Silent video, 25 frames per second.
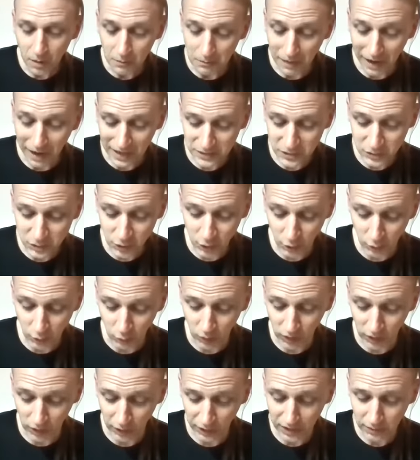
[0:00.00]
Master
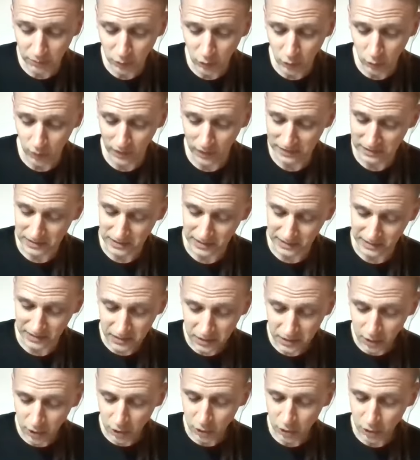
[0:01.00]
William Twitty
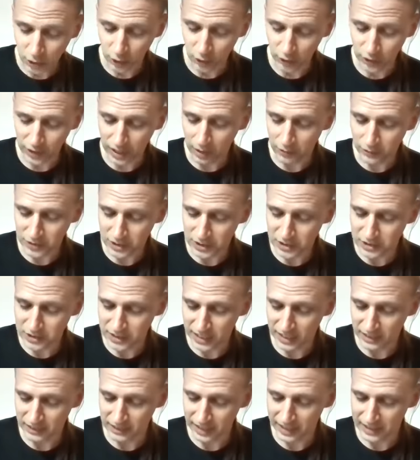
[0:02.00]
turned out in
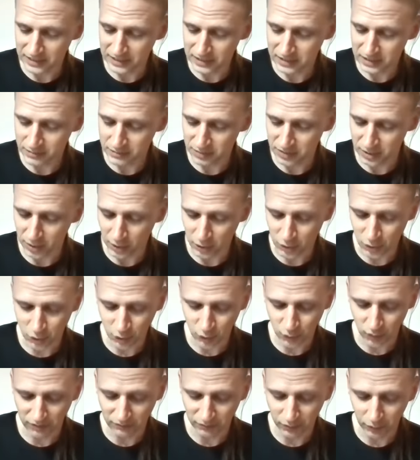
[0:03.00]
daylight to be a
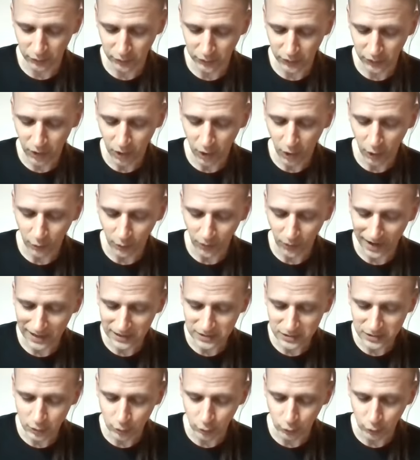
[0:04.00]
shriveled,
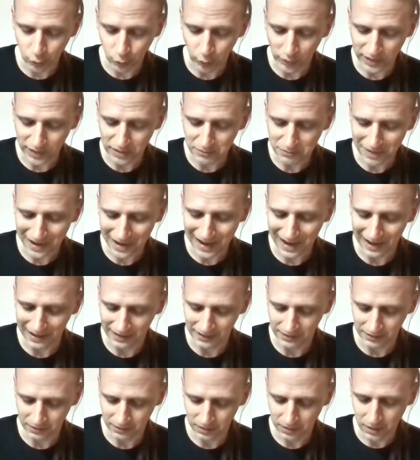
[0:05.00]
harassed-looking man,
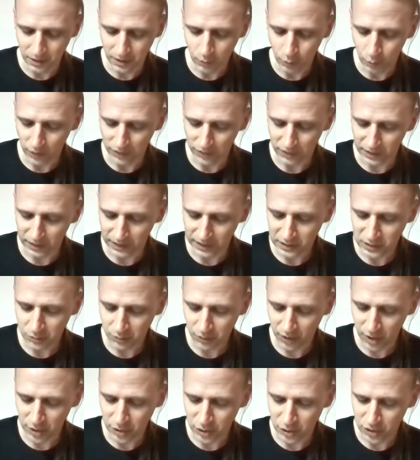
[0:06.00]
with an
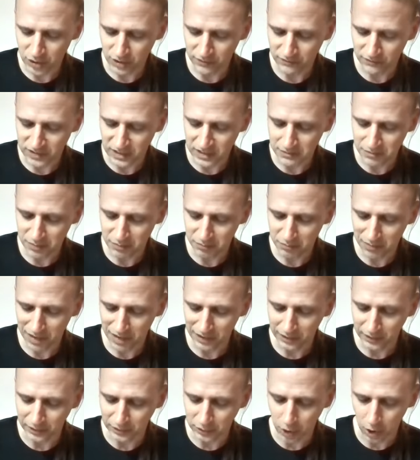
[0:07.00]
expression of deep
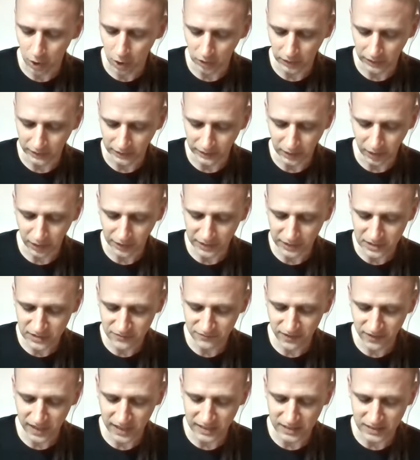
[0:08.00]
melancholy on his
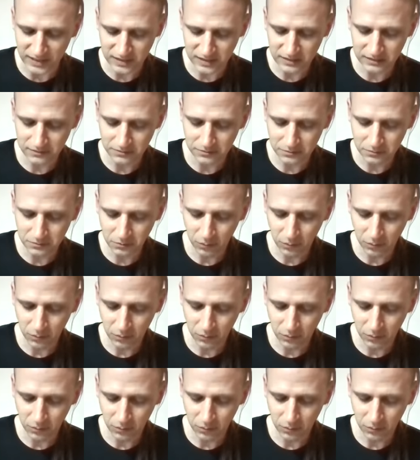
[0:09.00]
face.